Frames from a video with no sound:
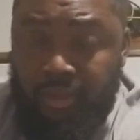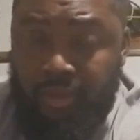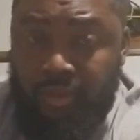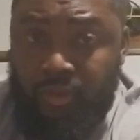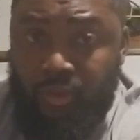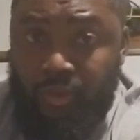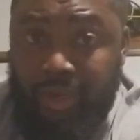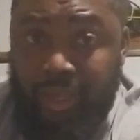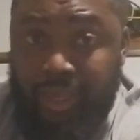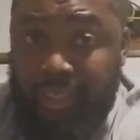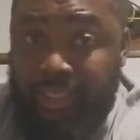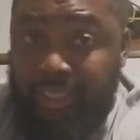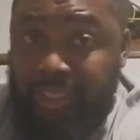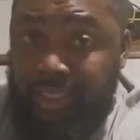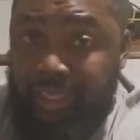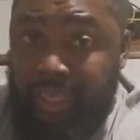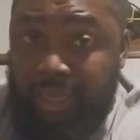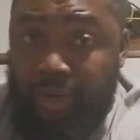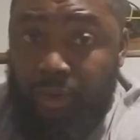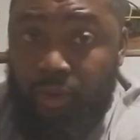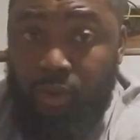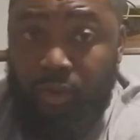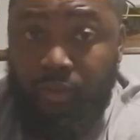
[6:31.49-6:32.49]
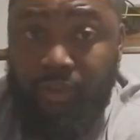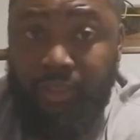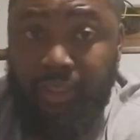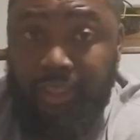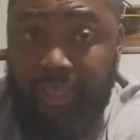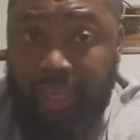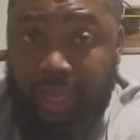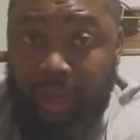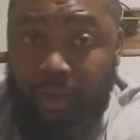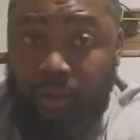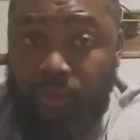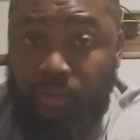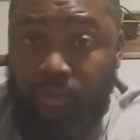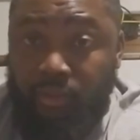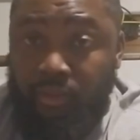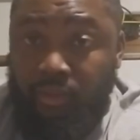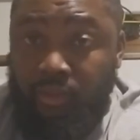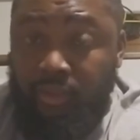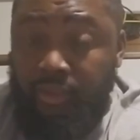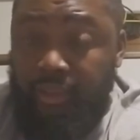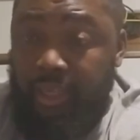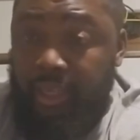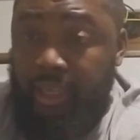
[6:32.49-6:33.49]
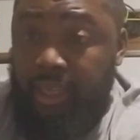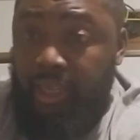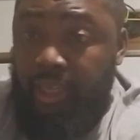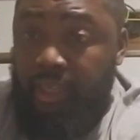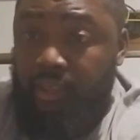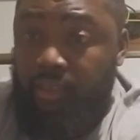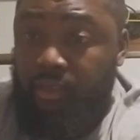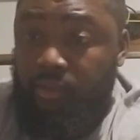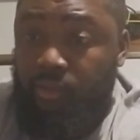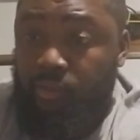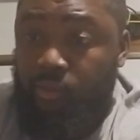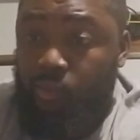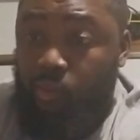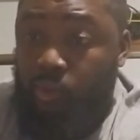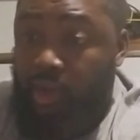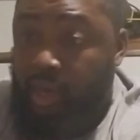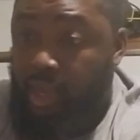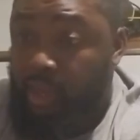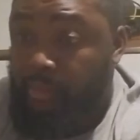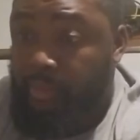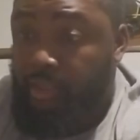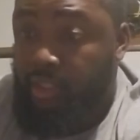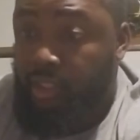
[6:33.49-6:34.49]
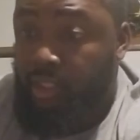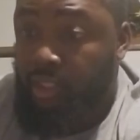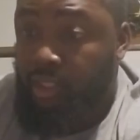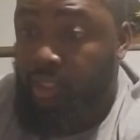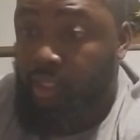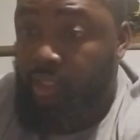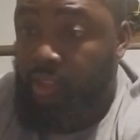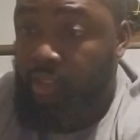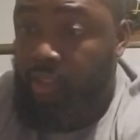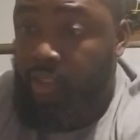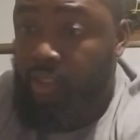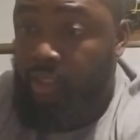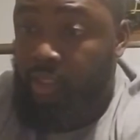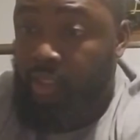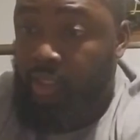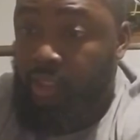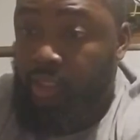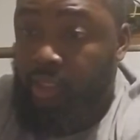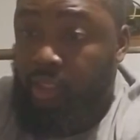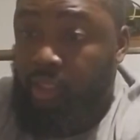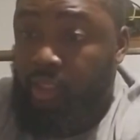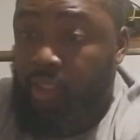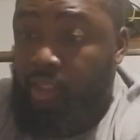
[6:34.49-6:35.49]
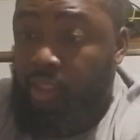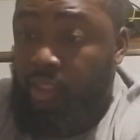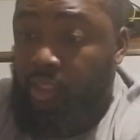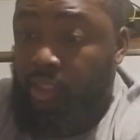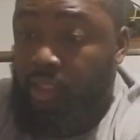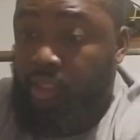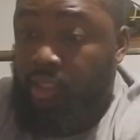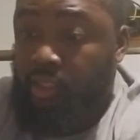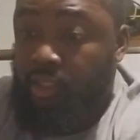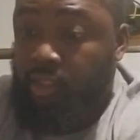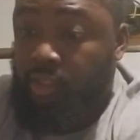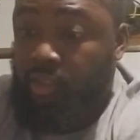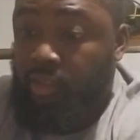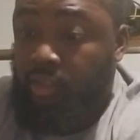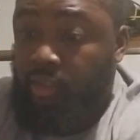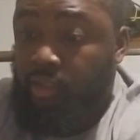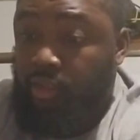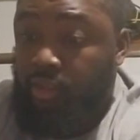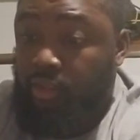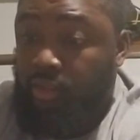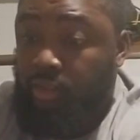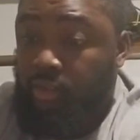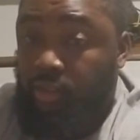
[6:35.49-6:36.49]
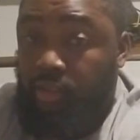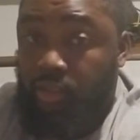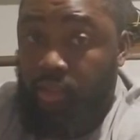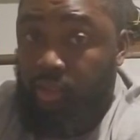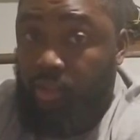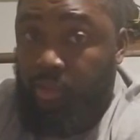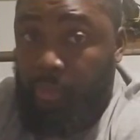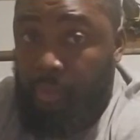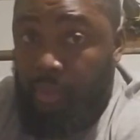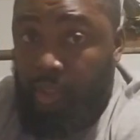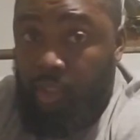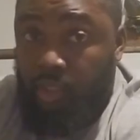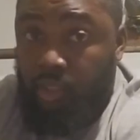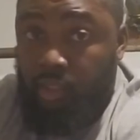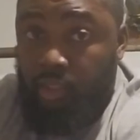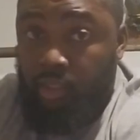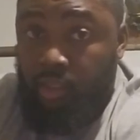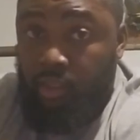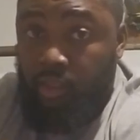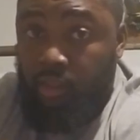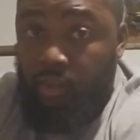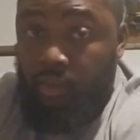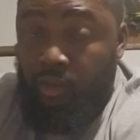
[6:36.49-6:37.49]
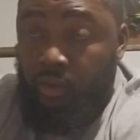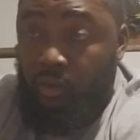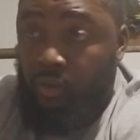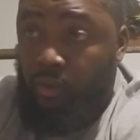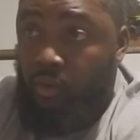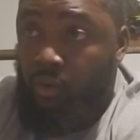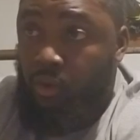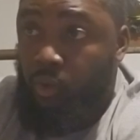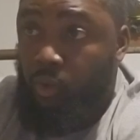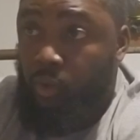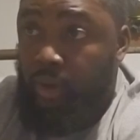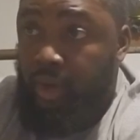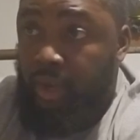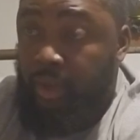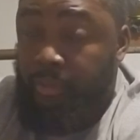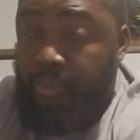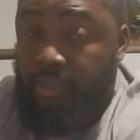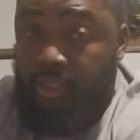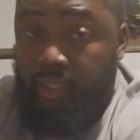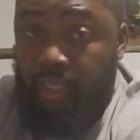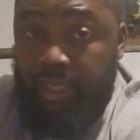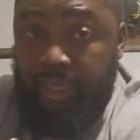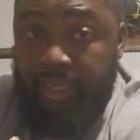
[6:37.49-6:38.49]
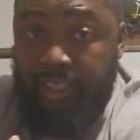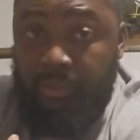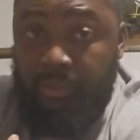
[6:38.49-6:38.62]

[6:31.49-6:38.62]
without a shadow of a doubt that what I'm seeing is just me, or what I'm seeing is